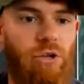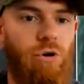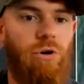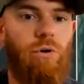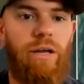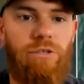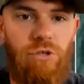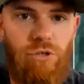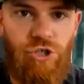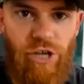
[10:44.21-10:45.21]
you're going
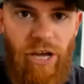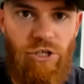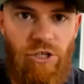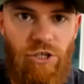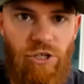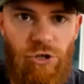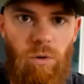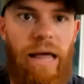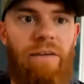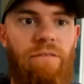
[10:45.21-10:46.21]
to change your
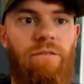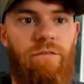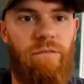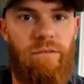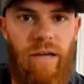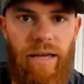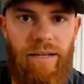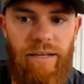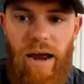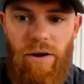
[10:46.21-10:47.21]
whole life.
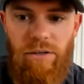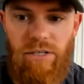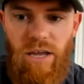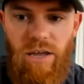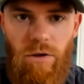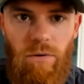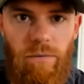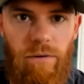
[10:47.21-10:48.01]
I can guarantee you.